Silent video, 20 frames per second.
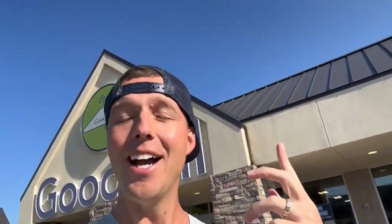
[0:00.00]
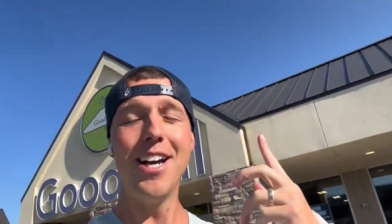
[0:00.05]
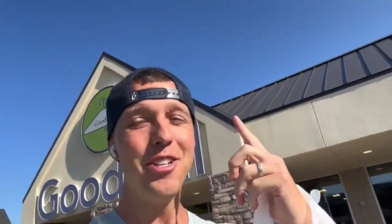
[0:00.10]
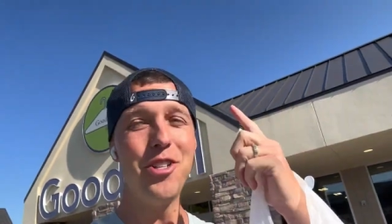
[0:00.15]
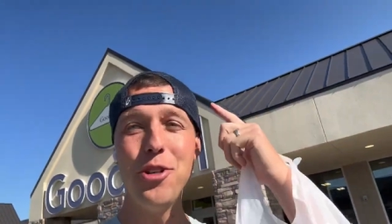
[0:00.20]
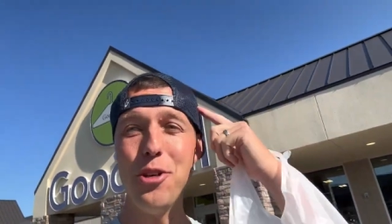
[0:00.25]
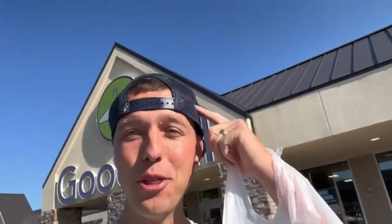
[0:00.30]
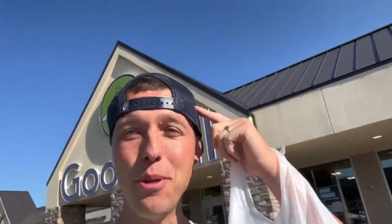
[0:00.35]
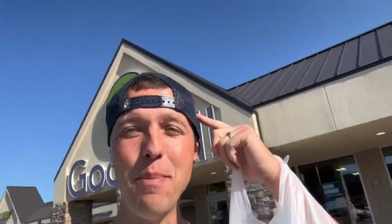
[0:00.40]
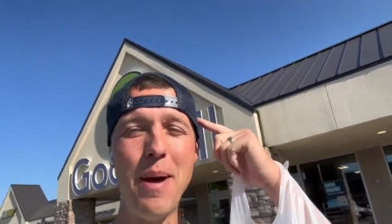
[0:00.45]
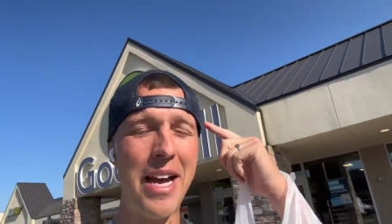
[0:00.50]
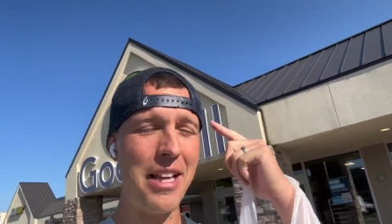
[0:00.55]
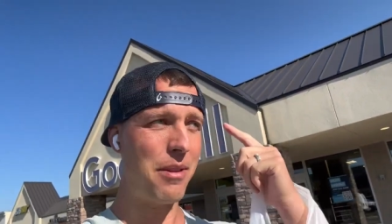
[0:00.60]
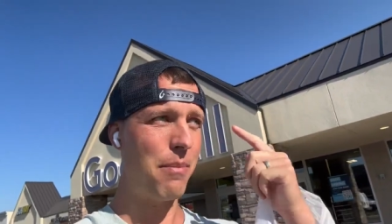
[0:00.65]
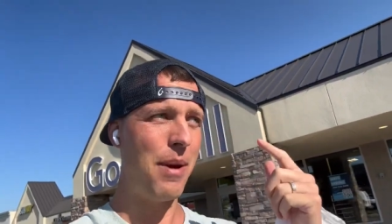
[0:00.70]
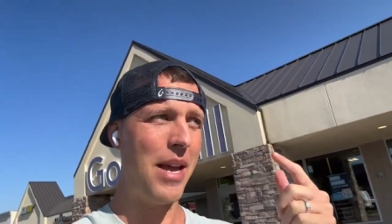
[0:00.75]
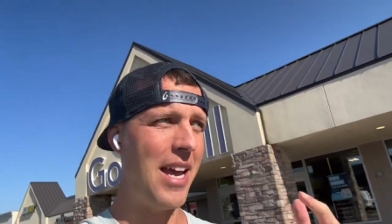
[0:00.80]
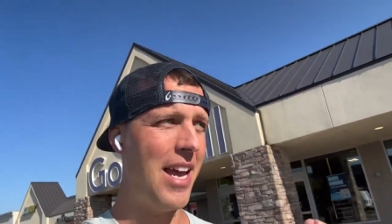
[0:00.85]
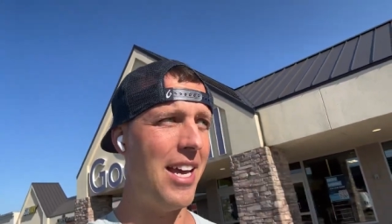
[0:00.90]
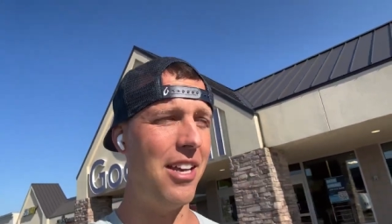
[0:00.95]
do the math in
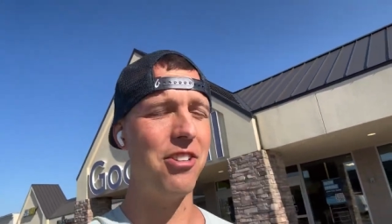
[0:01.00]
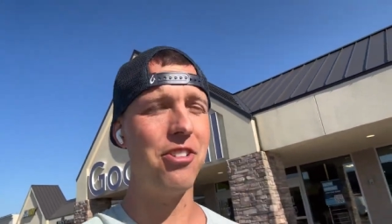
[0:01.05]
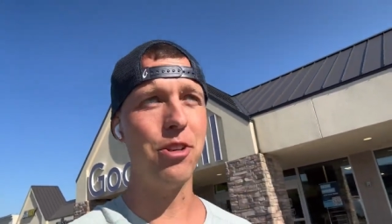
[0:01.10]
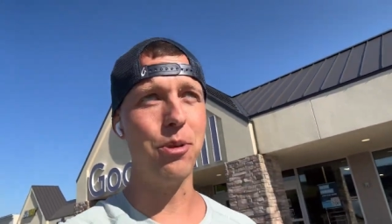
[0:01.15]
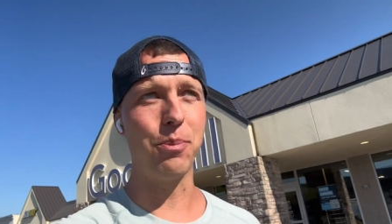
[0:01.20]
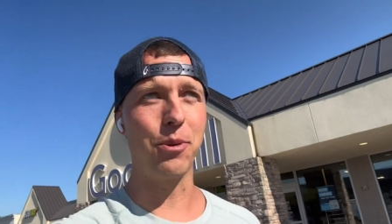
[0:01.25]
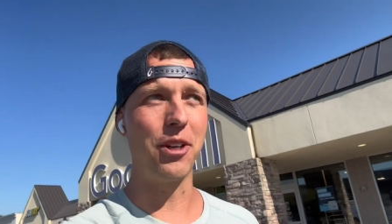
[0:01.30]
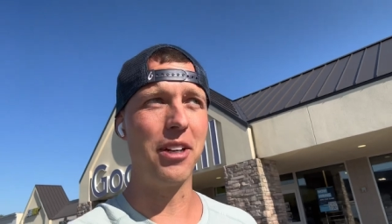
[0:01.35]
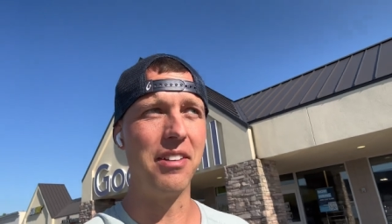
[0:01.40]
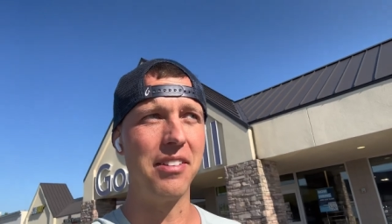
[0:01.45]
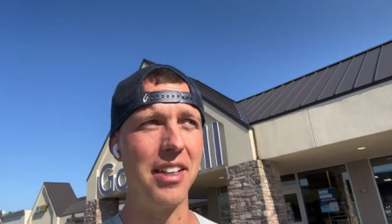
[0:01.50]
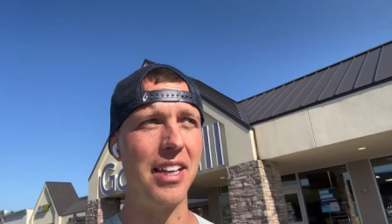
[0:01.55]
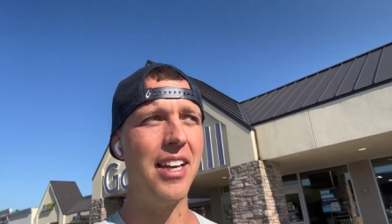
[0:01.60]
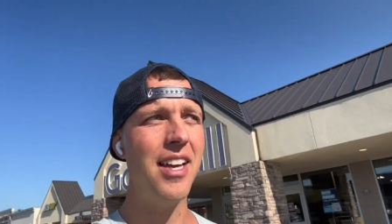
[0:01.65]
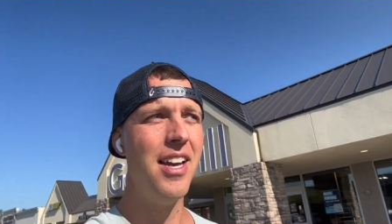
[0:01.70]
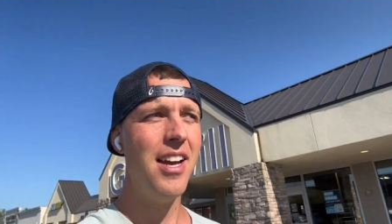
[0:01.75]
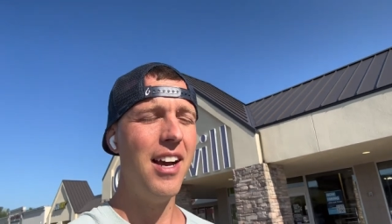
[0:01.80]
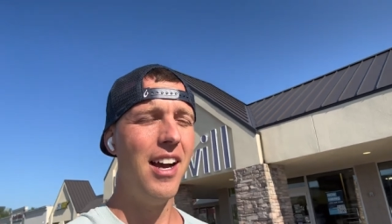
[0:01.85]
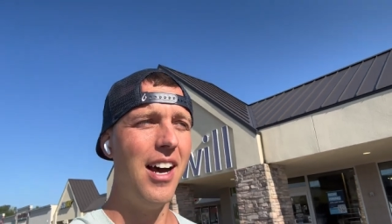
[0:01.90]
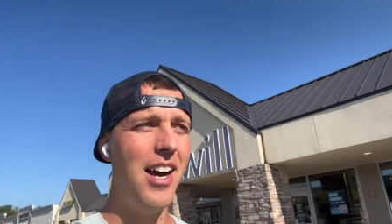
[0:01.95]
my head, super easy.
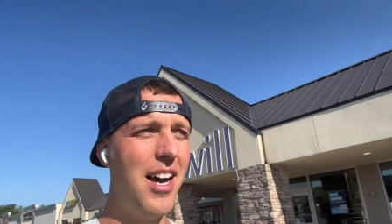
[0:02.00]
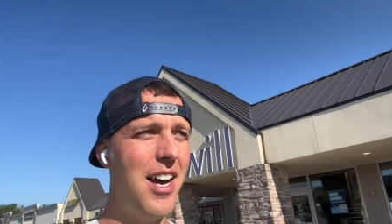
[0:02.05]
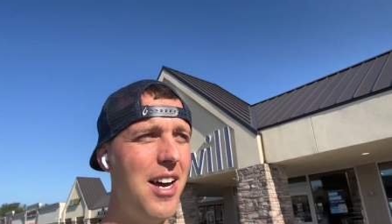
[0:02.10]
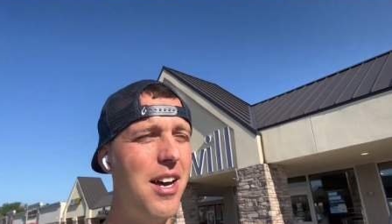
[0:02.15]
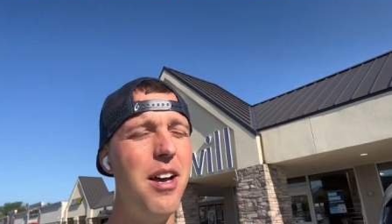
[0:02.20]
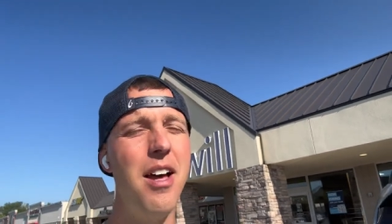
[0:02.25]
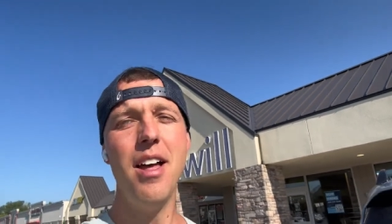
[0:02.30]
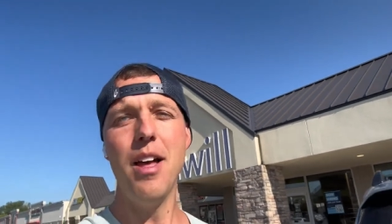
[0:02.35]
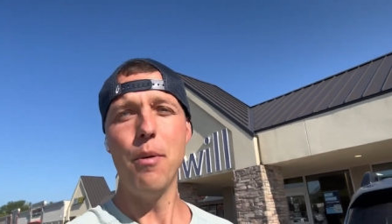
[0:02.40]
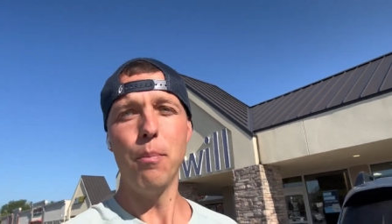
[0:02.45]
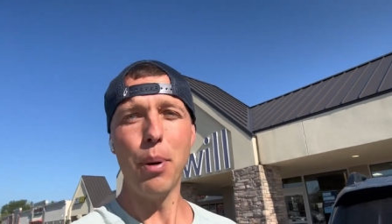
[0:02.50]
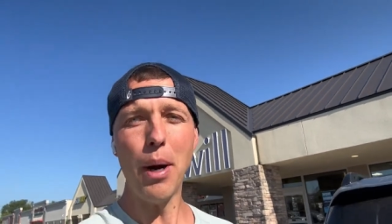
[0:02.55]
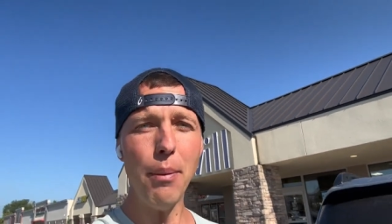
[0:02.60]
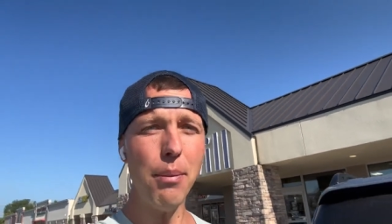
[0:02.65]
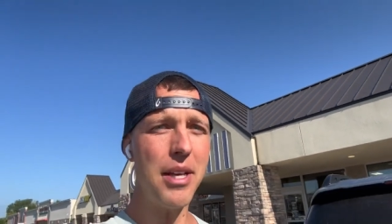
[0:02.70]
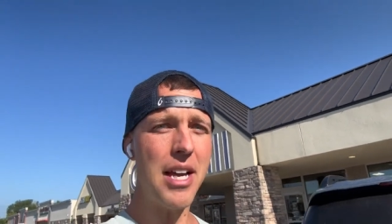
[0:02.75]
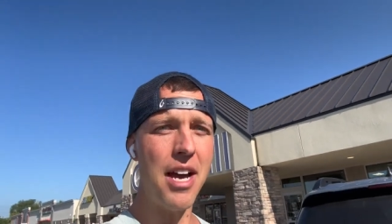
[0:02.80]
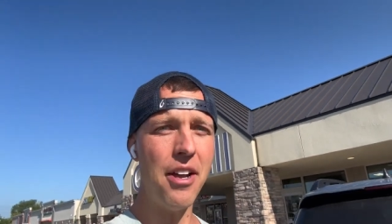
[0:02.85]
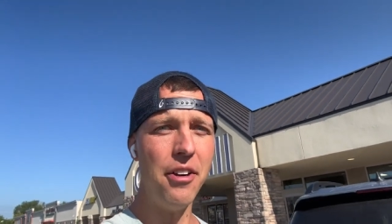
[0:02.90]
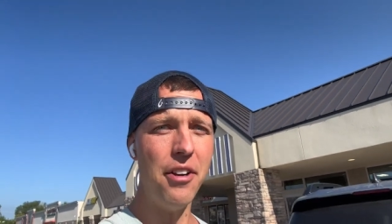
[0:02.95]
Uh,
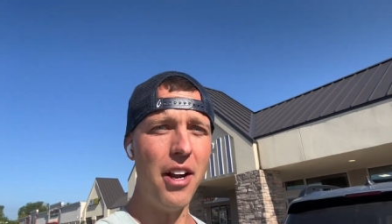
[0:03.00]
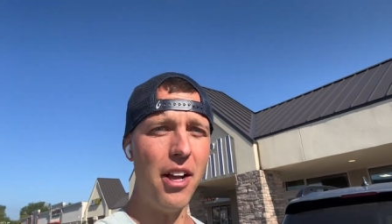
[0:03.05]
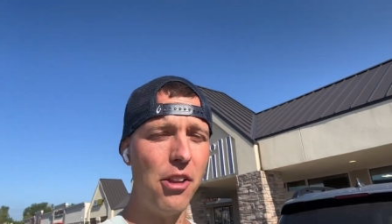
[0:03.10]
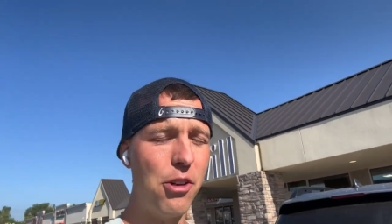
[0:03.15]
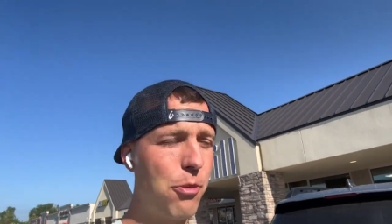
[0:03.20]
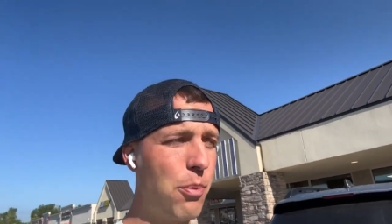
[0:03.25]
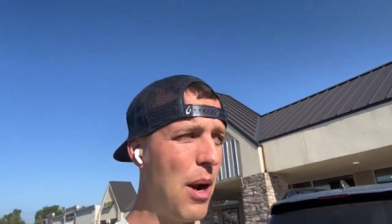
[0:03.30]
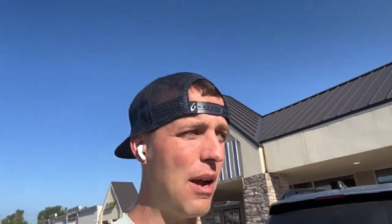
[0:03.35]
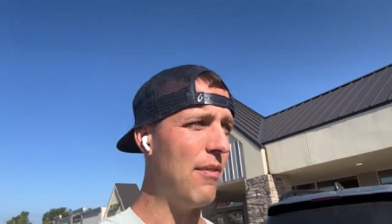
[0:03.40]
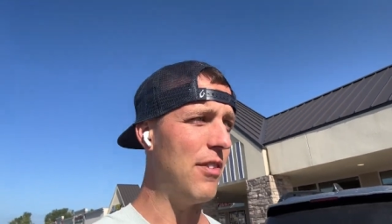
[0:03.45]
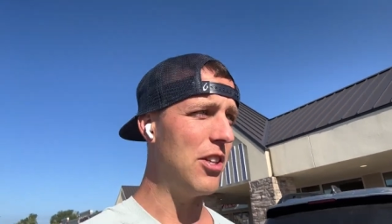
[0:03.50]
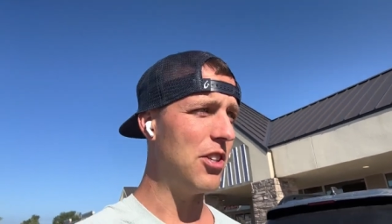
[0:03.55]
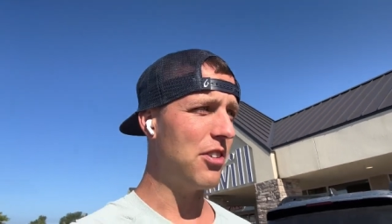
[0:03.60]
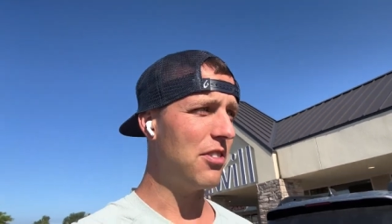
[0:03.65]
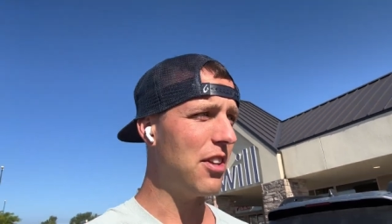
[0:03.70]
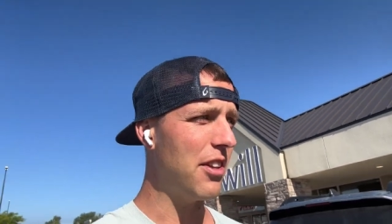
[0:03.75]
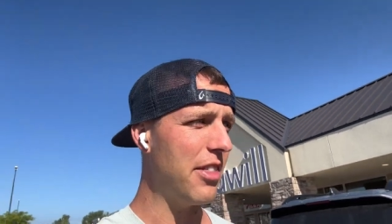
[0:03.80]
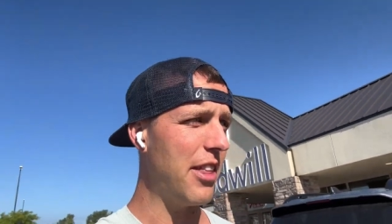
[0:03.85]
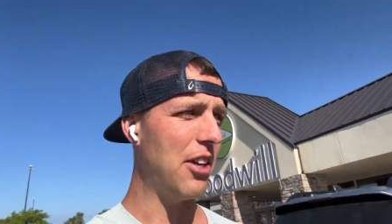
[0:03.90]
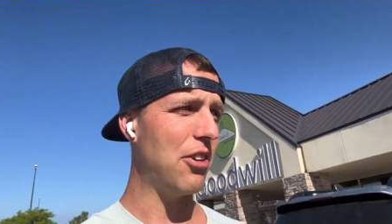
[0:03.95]
probably $100 profit
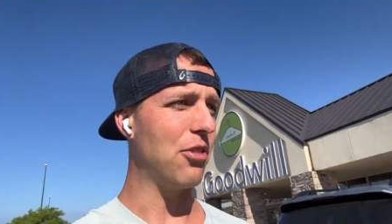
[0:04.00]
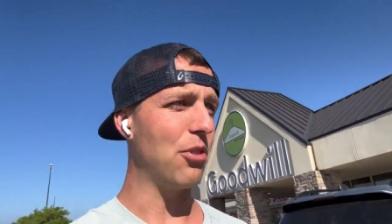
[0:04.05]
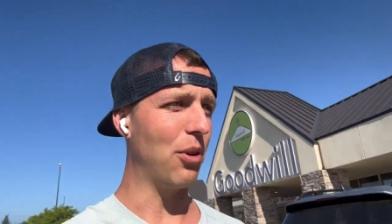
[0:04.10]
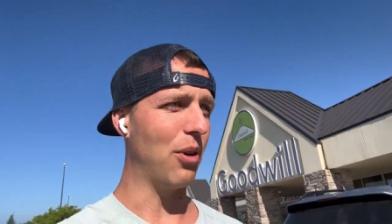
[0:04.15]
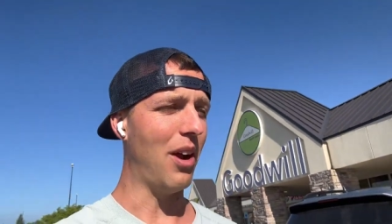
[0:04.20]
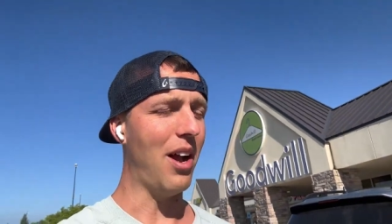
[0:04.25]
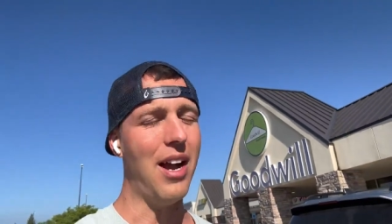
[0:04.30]
just at that store.